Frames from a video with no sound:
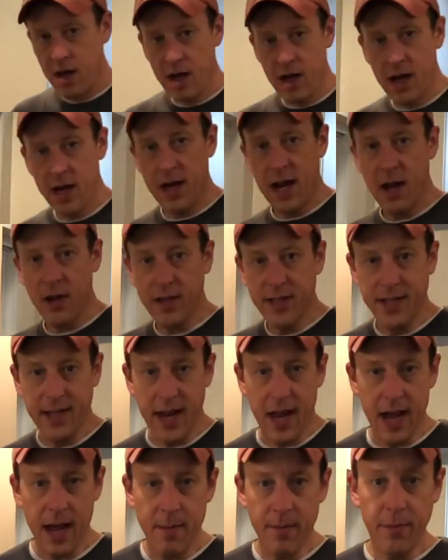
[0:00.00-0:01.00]
And now it's
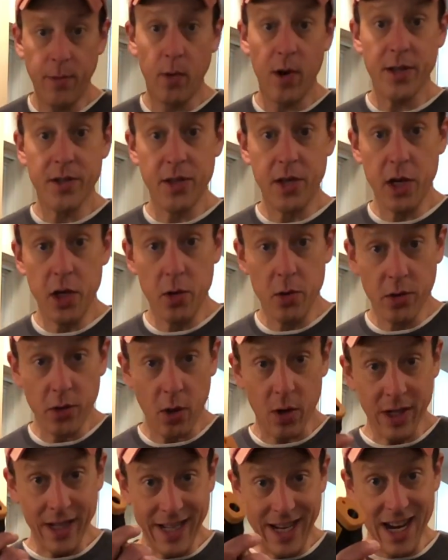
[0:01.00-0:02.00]
time for us to use
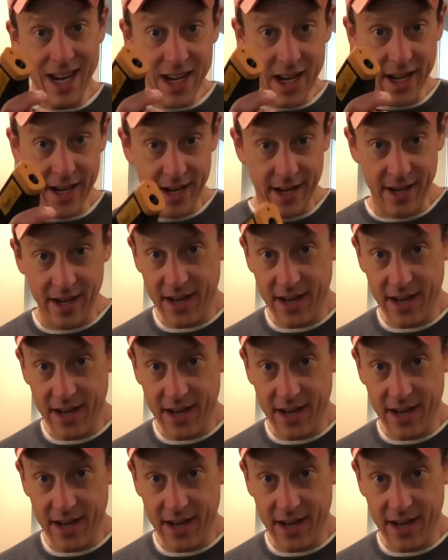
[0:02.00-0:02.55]
our gun.